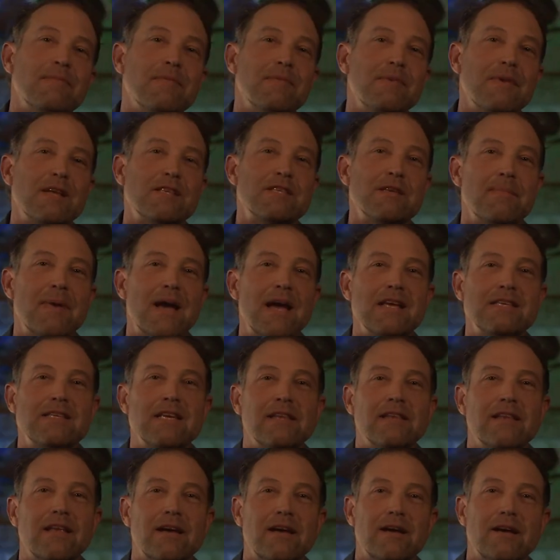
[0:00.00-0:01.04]
It's
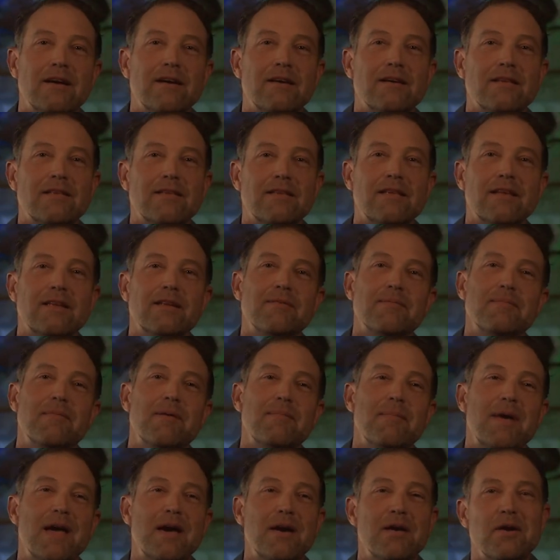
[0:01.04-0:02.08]
amazing the
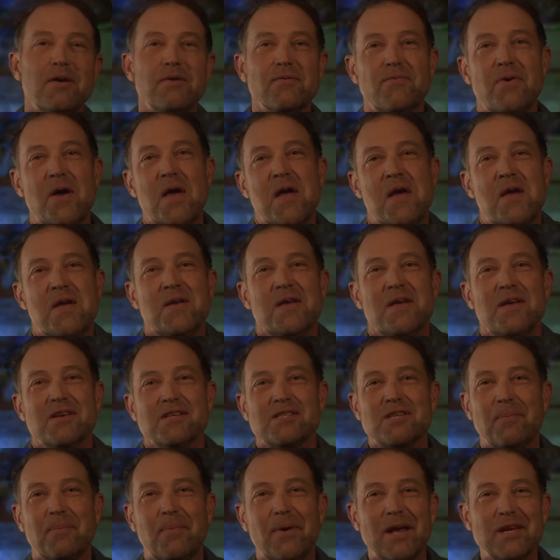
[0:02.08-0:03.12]
amount of
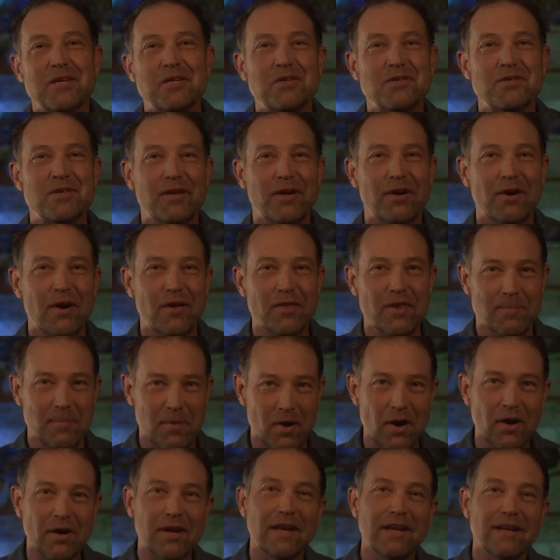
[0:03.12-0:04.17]
suppressors that are on the
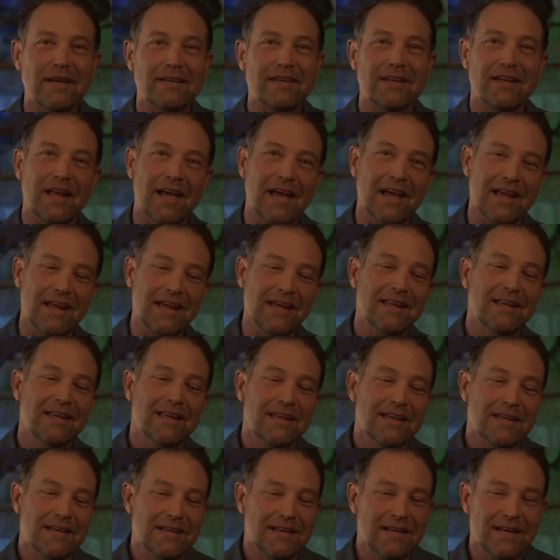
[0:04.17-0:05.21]
market today.
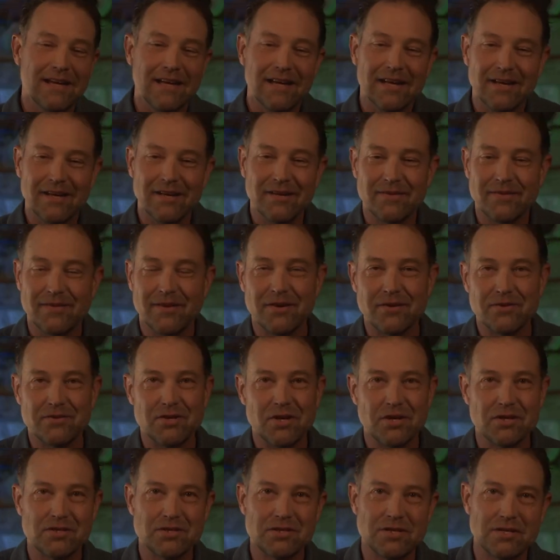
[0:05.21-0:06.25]
There's
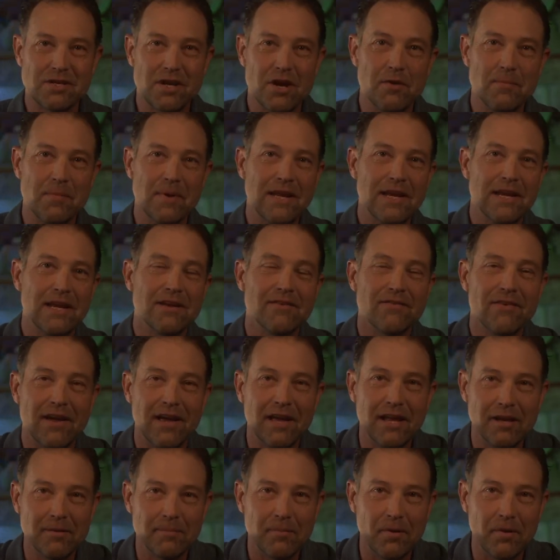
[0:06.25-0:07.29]
just so many
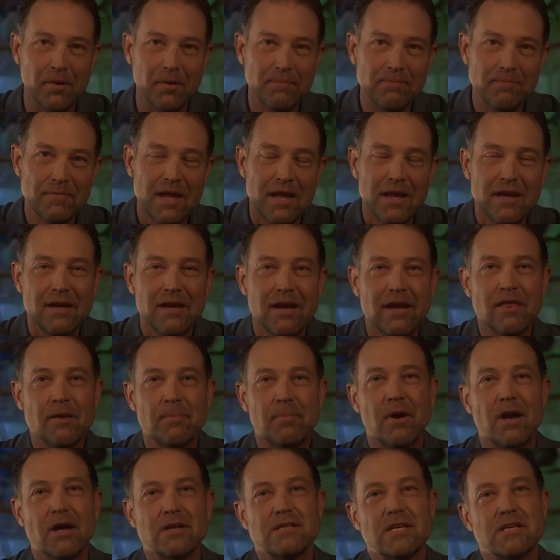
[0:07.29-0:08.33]
available. And the
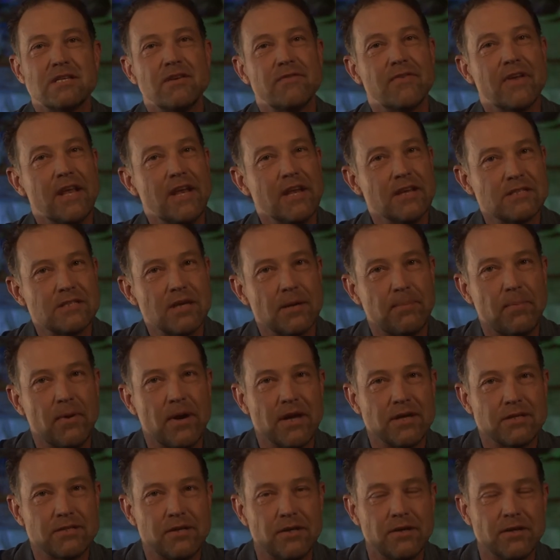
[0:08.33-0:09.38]
process of getting
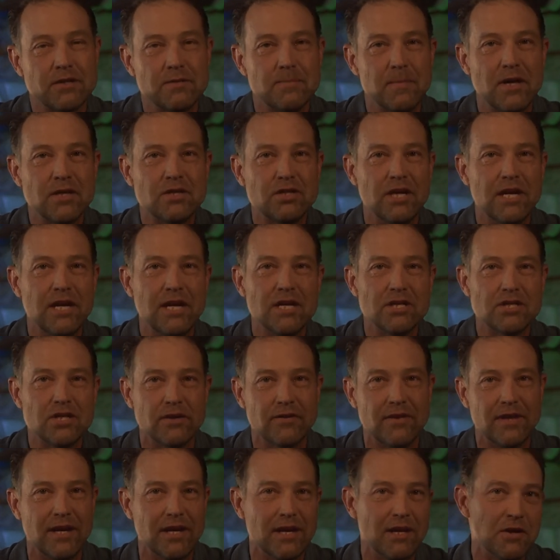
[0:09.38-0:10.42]
suppressor is much easier
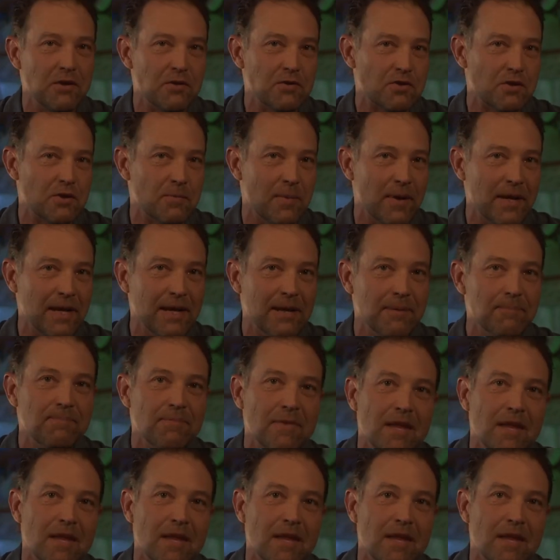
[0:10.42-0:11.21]
than it used to be.